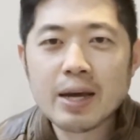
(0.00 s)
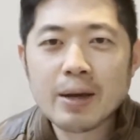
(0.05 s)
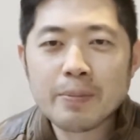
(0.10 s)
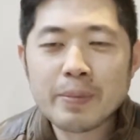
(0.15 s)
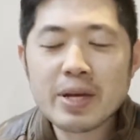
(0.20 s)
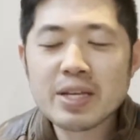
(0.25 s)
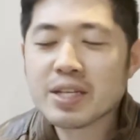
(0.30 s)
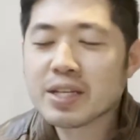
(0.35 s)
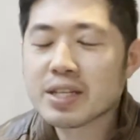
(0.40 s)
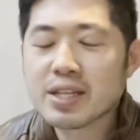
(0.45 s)

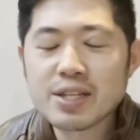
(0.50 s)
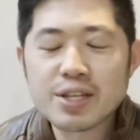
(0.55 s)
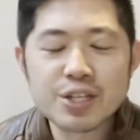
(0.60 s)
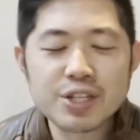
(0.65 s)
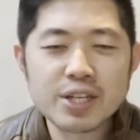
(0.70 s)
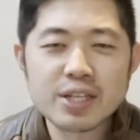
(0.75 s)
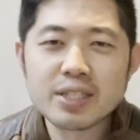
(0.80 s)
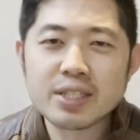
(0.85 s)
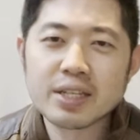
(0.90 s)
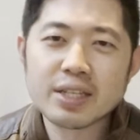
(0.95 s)
Basically, the
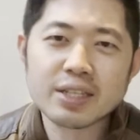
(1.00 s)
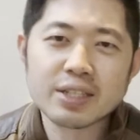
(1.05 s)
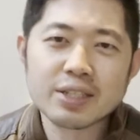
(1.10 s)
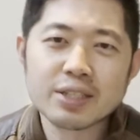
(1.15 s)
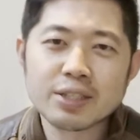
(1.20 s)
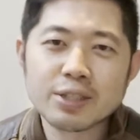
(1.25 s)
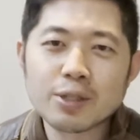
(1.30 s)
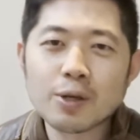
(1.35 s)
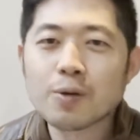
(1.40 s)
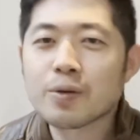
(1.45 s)
gist
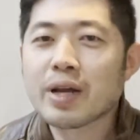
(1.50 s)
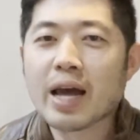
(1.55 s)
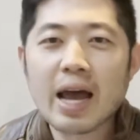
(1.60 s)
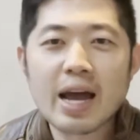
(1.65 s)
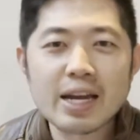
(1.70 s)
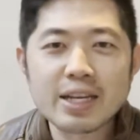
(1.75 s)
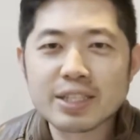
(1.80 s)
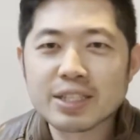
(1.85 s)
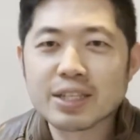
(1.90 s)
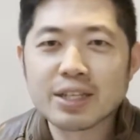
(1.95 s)
is don't
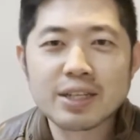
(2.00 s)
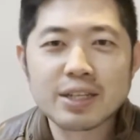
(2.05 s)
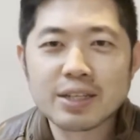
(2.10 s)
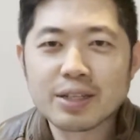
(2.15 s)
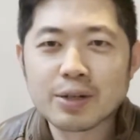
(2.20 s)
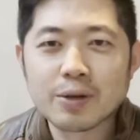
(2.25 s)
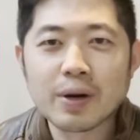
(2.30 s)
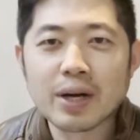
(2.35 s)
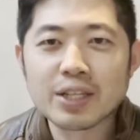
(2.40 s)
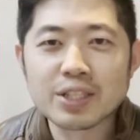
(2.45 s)
ask
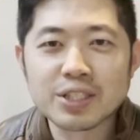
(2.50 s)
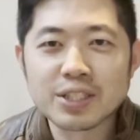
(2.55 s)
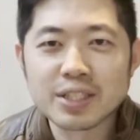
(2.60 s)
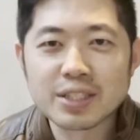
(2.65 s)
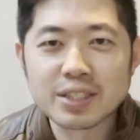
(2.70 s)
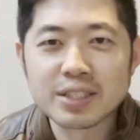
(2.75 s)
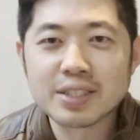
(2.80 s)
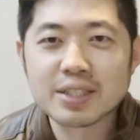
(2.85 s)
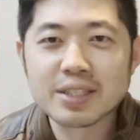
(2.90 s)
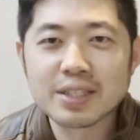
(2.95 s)

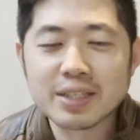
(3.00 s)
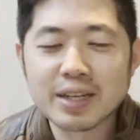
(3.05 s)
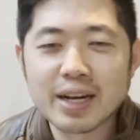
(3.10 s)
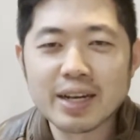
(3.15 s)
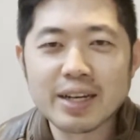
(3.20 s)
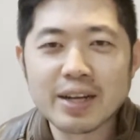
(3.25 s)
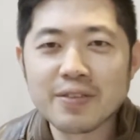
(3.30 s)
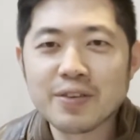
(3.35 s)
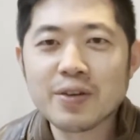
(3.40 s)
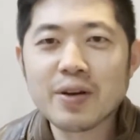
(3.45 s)
questions,
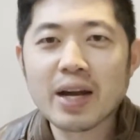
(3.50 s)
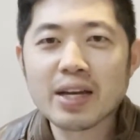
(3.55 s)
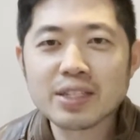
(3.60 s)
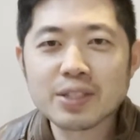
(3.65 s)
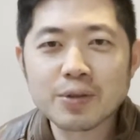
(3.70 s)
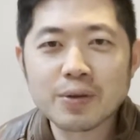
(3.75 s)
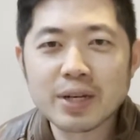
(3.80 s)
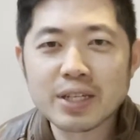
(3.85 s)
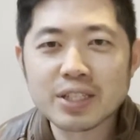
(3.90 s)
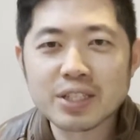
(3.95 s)
right? If you
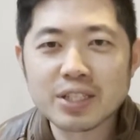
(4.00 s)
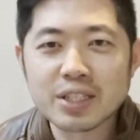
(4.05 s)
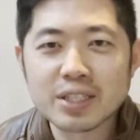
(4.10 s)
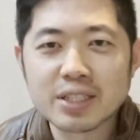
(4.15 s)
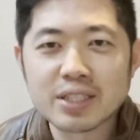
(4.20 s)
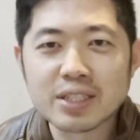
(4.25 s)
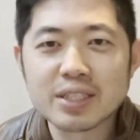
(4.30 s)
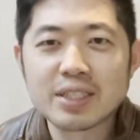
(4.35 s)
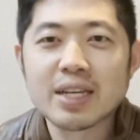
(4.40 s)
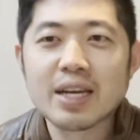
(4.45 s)
ask
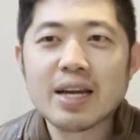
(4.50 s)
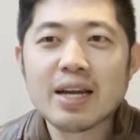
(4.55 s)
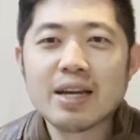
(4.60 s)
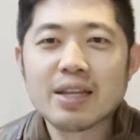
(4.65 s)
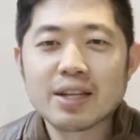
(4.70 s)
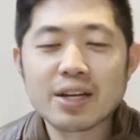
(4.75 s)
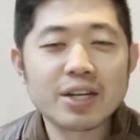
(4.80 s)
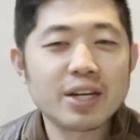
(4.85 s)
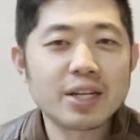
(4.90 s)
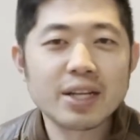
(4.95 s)
questions,
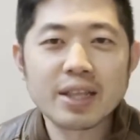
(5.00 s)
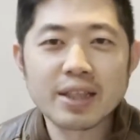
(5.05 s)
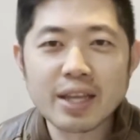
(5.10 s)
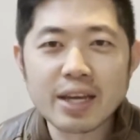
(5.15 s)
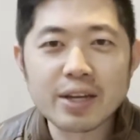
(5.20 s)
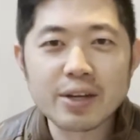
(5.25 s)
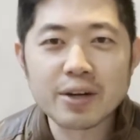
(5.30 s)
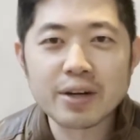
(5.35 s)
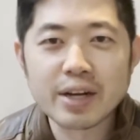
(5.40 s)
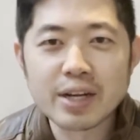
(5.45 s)
they're gonna
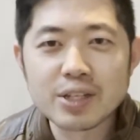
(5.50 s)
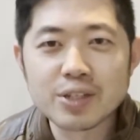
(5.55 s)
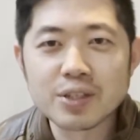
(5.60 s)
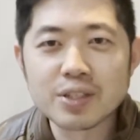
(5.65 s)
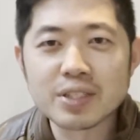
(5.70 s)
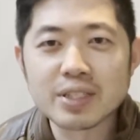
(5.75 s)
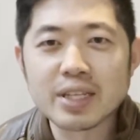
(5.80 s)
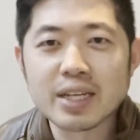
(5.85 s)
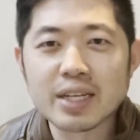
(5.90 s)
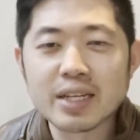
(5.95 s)
think you're
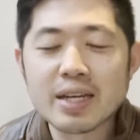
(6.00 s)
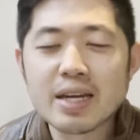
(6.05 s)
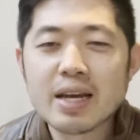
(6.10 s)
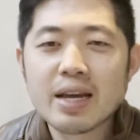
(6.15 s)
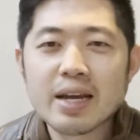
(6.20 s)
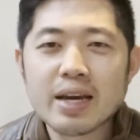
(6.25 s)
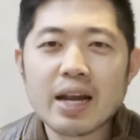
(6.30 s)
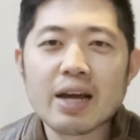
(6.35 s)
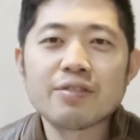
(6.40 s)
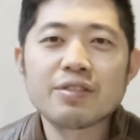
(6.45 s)
interested.
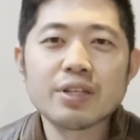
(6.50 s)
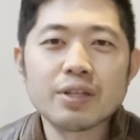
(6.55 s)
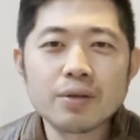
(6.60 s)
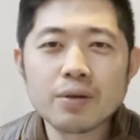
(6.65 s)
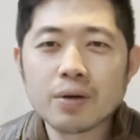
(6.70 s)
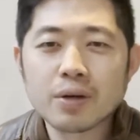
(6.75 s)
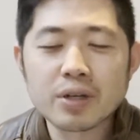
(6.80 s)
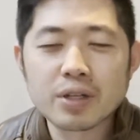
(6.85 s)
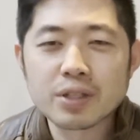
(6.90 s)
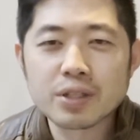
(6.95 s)
And I've seen
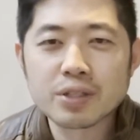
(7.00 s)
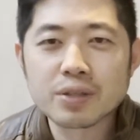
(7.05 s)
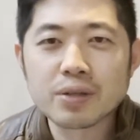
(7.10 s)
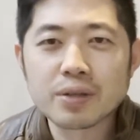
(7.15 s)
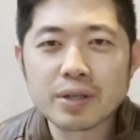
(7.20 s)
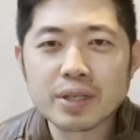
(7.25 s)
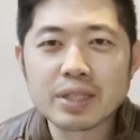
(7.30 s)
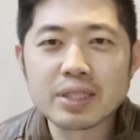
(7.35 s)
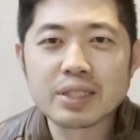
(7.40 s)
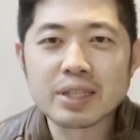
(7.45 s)
horror
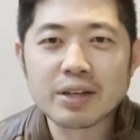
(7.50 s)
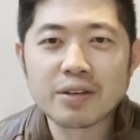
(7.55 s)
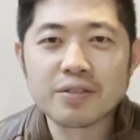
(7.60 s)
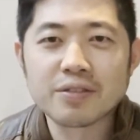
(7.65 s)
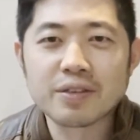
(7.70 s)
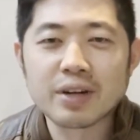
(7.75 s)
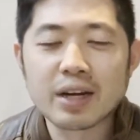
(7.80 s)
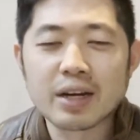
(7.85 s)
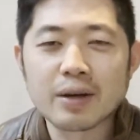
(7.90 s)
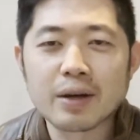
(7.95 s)
stories
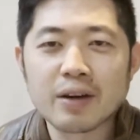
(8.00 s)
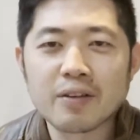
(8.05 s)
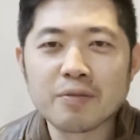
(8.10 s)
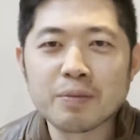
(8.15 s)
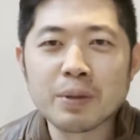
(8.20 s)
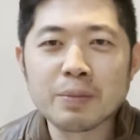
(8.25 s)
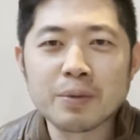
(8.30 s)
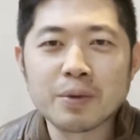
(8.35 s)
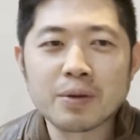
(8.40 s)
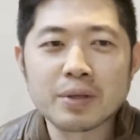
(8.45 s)
of
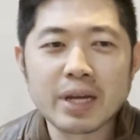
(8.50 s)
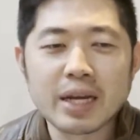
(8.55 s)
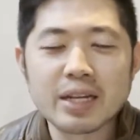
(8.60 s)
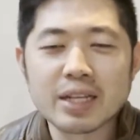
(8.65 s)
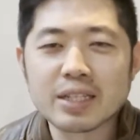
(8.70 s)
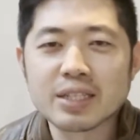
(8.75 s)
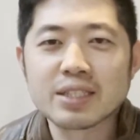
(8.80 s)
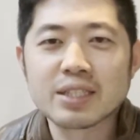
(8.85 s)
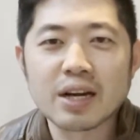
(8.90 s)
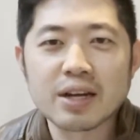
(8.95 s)
people
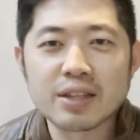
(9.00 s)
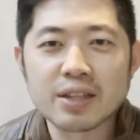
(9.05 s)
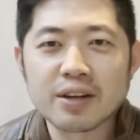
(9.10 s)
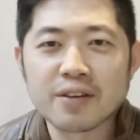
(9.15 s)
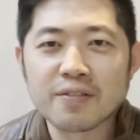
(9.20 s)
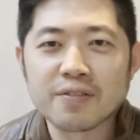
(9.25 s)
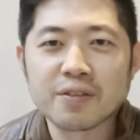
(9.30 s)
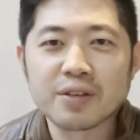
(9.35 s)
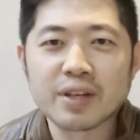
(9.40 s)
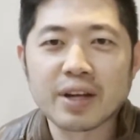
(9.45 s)
getting stuck there
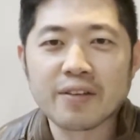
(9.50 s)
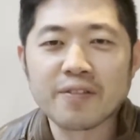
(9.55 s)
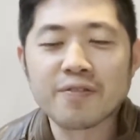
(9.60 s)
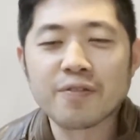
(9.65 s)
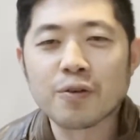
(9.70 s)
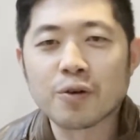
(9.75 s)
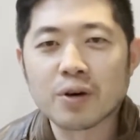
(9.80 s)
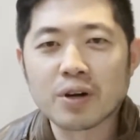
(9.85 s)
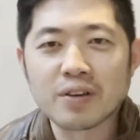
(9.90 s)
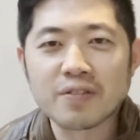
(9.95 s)
for like
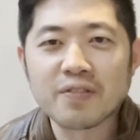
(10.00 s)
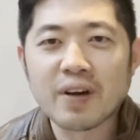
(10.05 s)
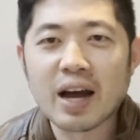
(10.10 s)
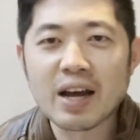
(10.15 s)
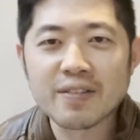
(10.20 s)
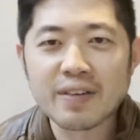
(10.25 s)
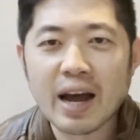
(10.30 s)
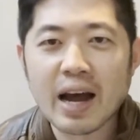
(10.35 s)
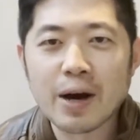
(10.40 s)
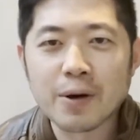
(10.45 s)
4 or
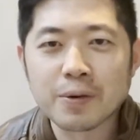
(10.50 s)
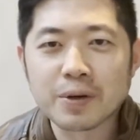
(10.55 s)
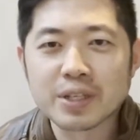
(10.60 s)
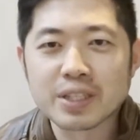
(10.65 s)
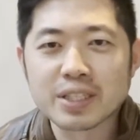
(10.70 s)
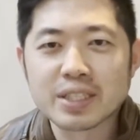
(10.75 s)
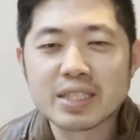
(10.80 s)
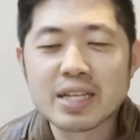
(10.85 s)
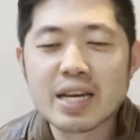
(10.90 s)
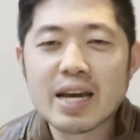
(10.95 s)
5
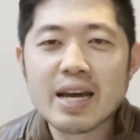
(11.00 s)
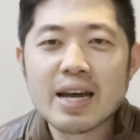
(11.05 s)
hours.